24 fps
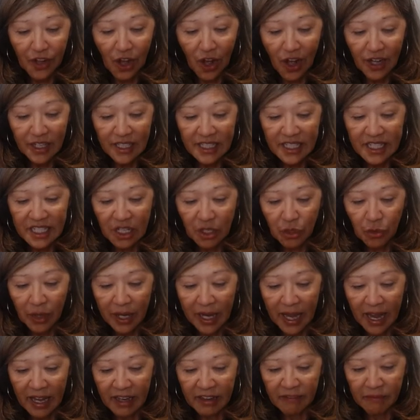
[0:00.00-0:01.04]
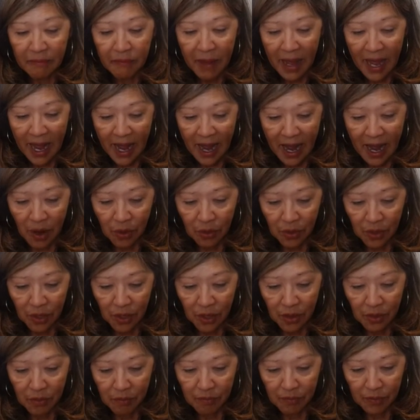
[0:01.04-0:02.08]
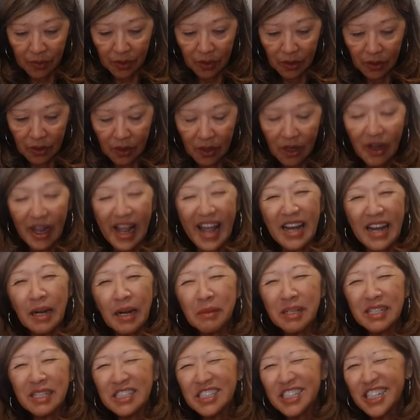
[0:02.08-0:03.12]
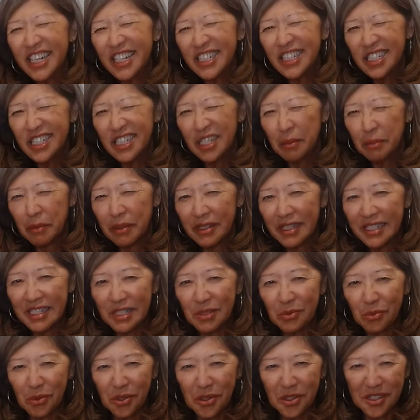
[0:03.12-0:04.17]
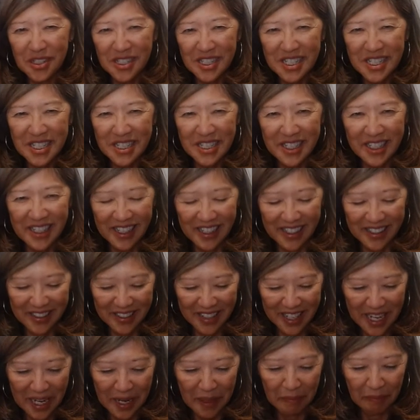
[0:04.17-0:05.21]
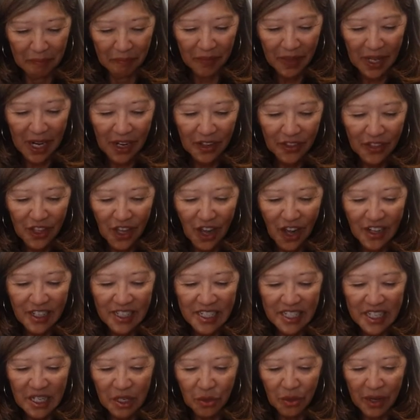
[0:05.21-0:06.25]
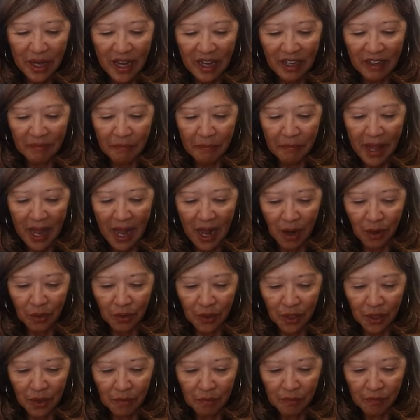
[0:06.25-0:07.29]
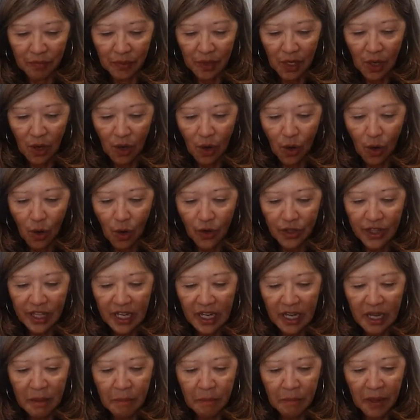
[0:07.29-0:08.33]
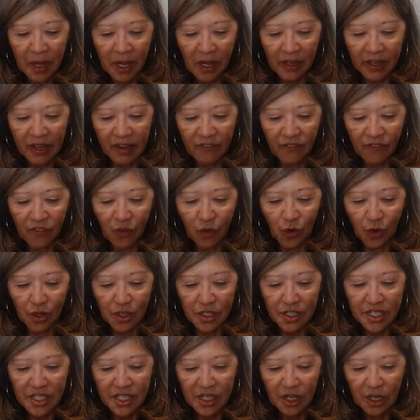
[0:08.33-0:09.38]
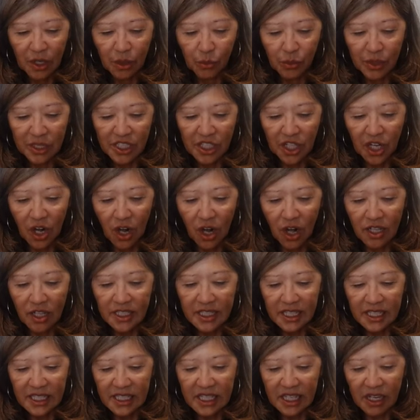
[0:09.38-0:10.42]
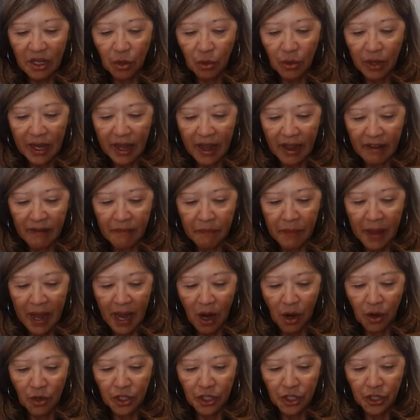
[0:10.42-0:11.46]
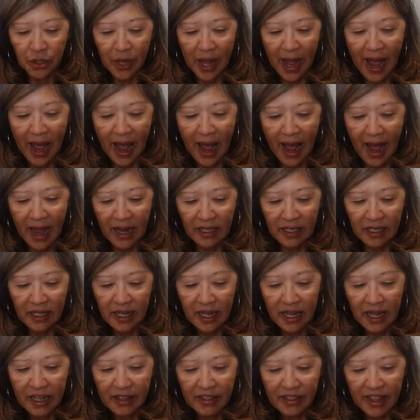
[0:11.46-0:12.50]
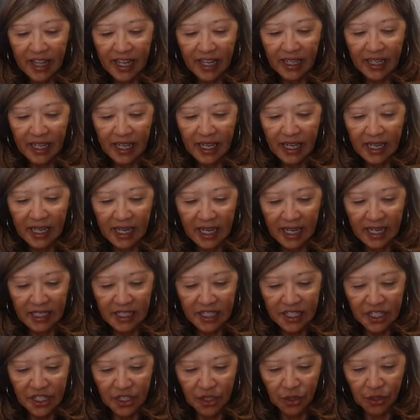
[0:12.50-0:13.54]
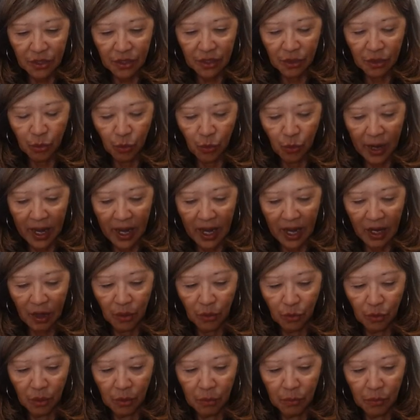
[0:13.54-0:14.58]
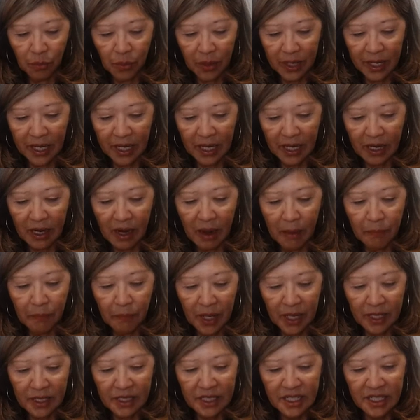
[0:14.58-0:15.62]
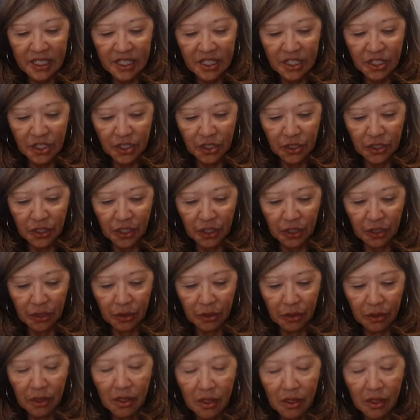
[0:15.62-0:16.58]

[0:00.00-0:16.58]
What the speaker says: Thought is the creative power. And I'm going to change some of these words. Okay. Thought is the creative power, or the impelling force, which causes the creative power to act. Thinking in a certain way will bring abundance to you.